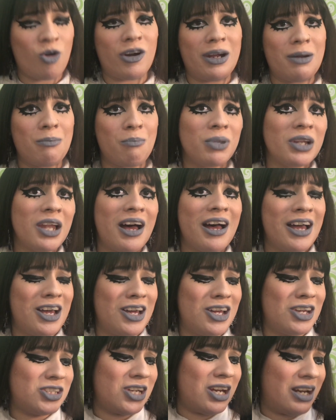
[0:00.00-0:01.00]
and
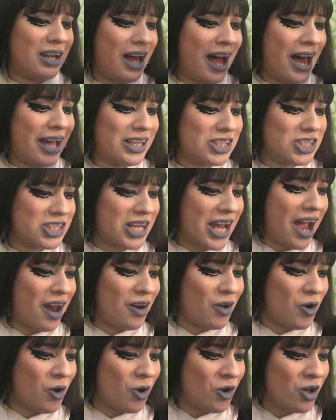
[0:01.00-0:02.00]
blush and
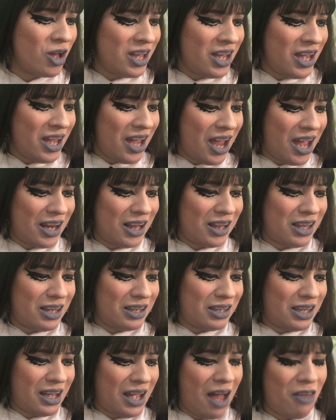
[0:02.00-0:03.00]
eyeshadow,
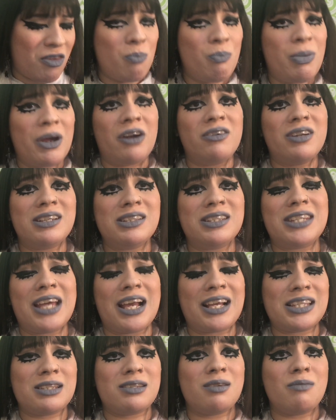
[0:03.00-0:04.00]
and they have the Better Than
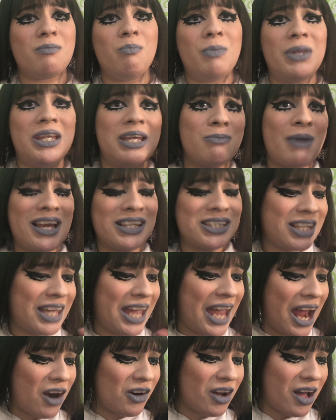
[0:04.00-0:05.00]
Sex mini
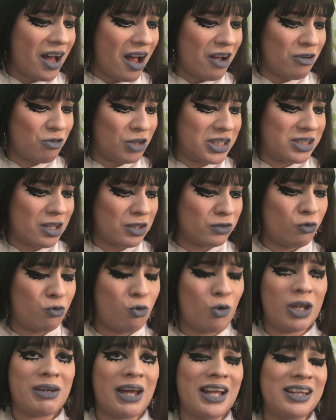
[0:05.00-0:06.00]
mascara. It retails for
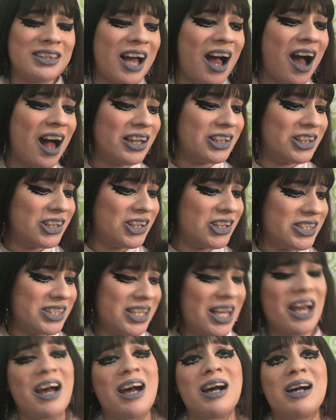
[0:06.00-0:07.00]

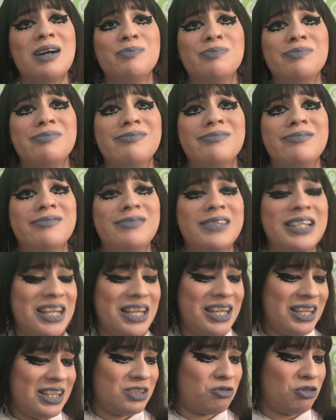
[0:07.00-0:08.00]
$49.
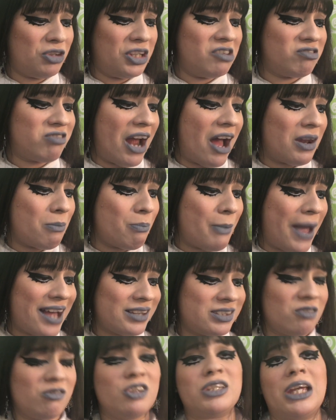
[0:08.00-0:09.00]
It's really round and
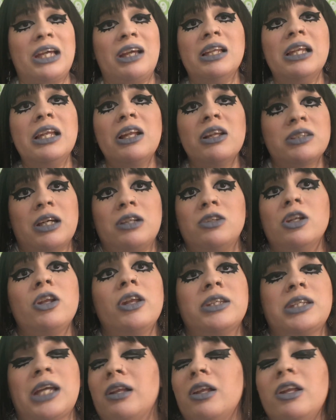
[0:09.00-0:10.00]
massive. It
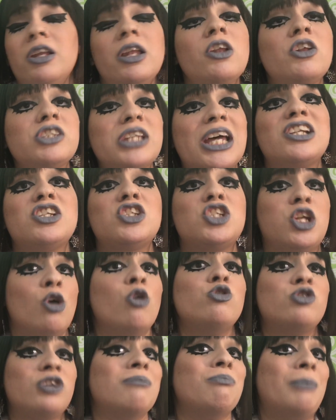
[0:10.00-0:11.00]
looks like
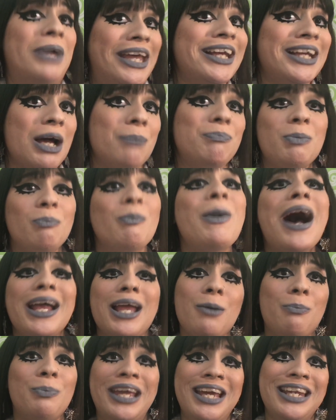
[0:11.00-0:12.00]
children makeup, in my
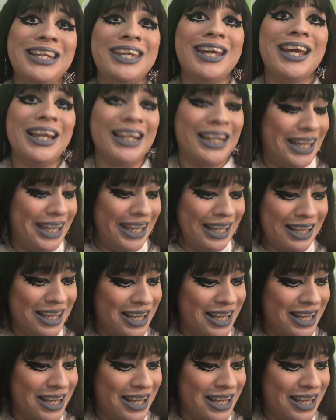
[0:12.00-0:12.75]
opinion. Like,